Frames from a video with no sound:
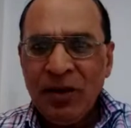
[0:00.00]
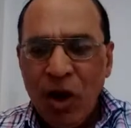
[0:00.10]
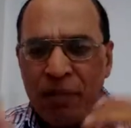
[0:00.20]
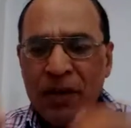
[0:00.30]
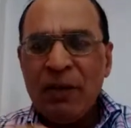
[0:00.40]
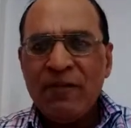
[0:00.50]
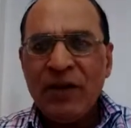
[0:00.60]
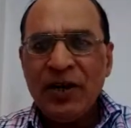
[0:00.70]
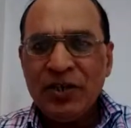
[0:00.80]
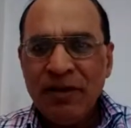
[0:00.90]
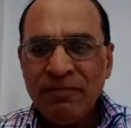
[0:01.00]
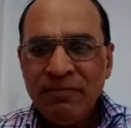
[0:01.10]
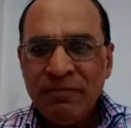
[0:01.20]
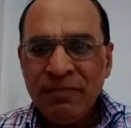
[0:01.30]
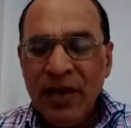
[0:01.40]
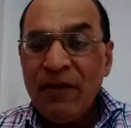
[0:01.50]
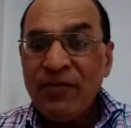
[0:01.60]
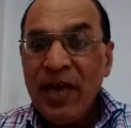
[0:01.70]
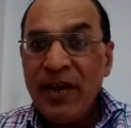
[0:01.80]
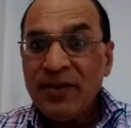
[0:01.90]
optimal function
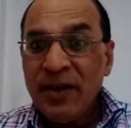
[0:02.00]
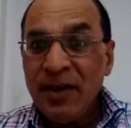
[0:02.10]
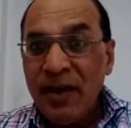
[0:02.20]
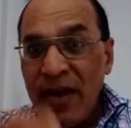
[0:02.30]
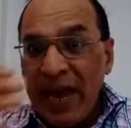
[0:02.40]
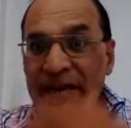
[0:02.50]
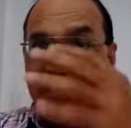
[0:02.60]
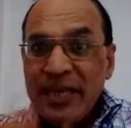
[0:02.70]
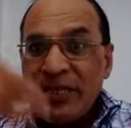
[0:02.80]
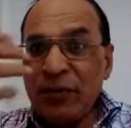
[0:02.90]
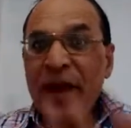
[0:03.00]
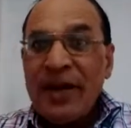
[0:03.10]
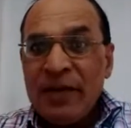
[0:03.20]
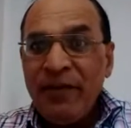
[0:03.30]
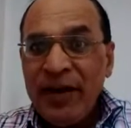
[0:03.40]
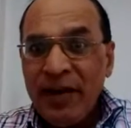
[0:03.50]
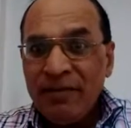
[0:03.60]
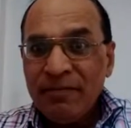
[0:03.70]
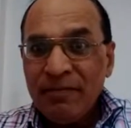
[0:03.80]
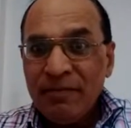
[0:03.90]
if there is a excessive activity
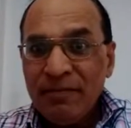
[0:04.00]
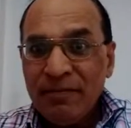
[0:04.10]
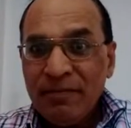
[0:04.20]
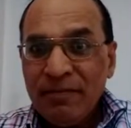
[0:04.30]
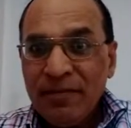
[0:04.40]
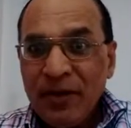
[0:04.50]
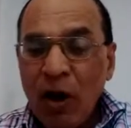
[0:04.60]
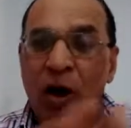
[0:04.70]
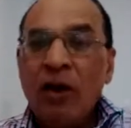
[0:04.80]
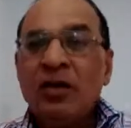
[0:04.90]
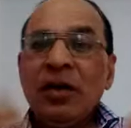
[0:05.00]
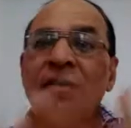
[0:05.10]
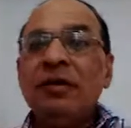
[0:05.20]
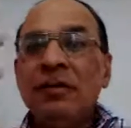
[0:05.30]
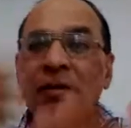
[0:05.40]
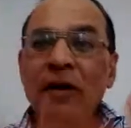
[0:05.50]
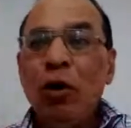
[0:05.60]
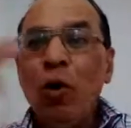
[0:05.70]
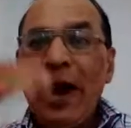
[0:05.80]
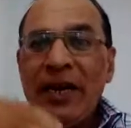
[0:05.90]
or the
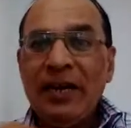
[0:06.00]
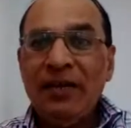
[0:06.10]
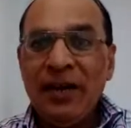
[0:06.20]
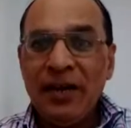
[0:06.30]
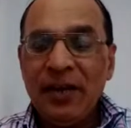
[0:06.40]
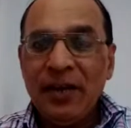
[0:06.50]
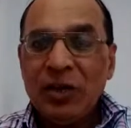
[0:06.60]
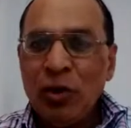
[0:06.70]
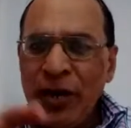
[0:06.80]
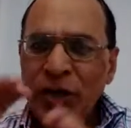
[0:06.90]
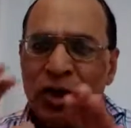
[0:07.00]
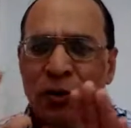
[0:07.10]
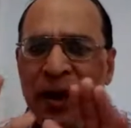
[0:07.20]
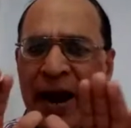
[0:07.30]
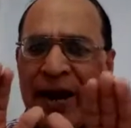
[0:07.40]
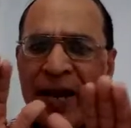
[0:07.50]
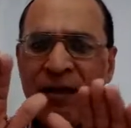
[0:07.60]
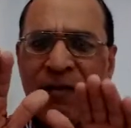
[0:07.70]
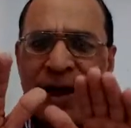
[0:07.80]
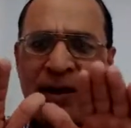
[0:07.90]
low activity. So it should be
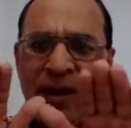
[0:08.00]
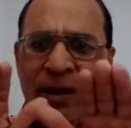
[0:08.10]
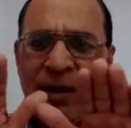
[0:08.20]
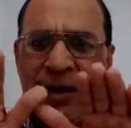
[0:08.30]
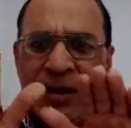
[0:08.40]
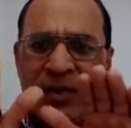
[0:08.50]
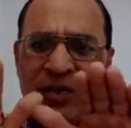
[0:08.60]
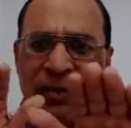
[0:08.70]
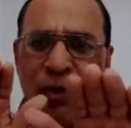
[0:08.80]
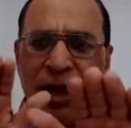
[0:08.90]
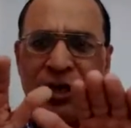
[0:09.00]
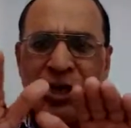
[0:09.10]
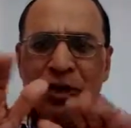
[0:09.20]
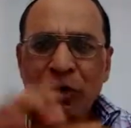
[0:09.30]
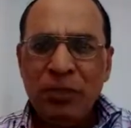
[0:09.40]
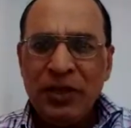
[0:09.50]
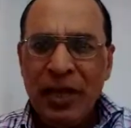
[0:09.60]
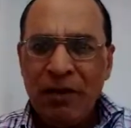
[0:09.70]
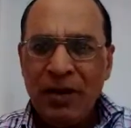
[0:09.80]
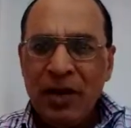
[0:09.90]
adequately, stimulation should be
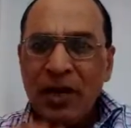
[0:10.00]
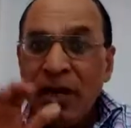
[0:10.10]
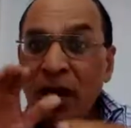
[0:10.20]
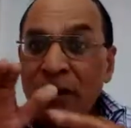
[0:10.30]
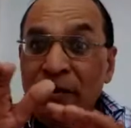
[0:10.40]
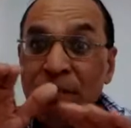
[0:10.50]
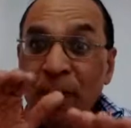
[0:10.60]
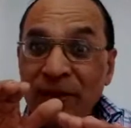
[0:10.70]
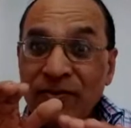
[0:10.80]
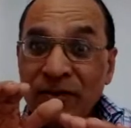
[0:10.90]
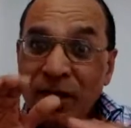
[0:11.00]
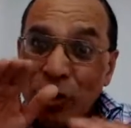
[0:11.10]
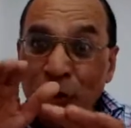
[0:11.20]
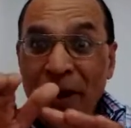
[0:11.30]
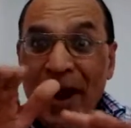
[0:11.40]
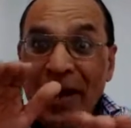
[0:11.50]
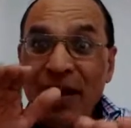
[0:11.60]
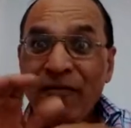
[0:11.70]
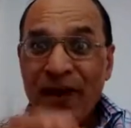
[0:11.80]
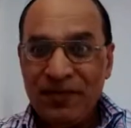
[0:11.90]
there. Nerve impulse should be
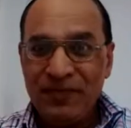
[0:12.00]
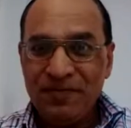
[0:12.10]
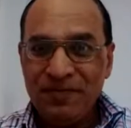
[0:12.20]
adequate.